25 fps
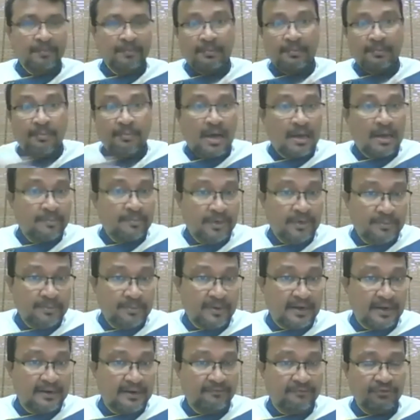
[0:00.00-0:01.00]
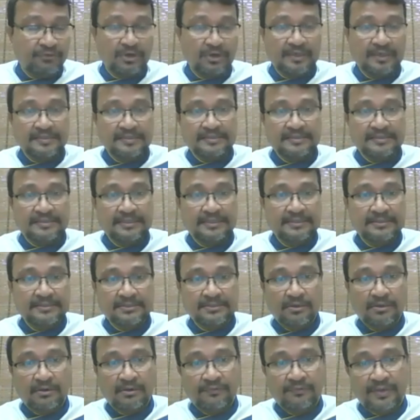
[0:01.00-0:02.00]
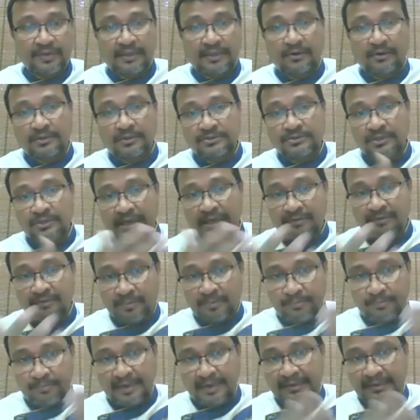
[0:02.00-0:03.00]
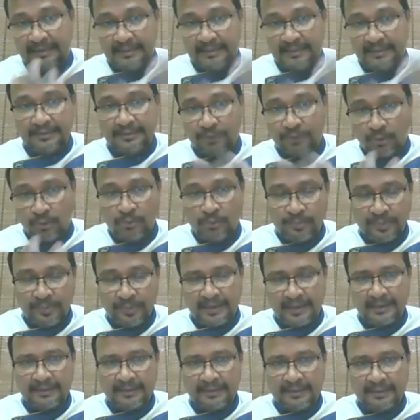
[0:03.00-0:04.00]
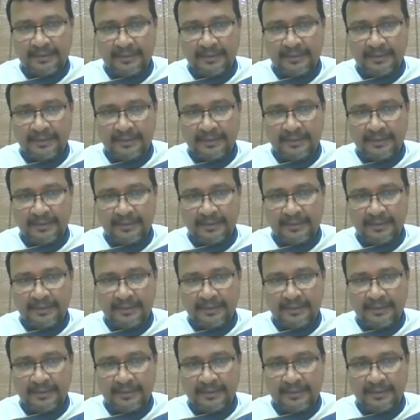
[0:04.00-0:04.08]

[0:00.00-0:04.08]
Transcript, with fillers: marble bread, for instance, or we can also have a blended dough bread.